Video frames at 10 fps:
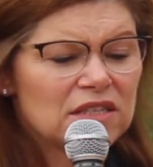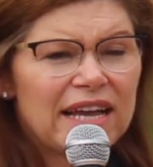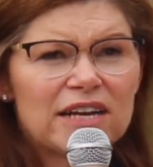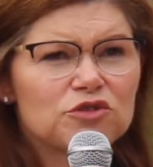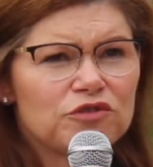The
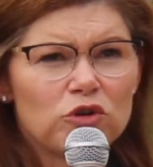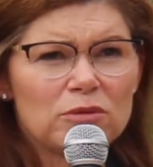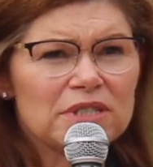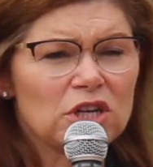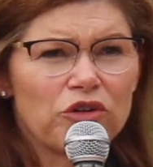tax
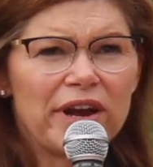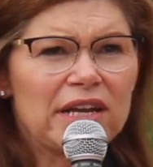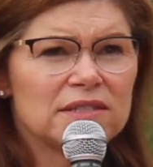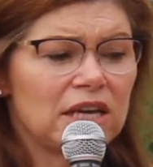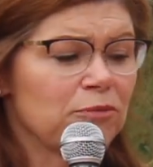reform is a
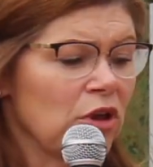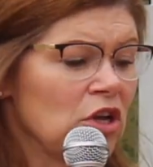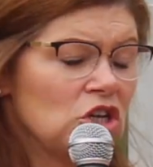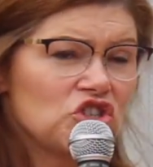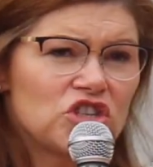great example.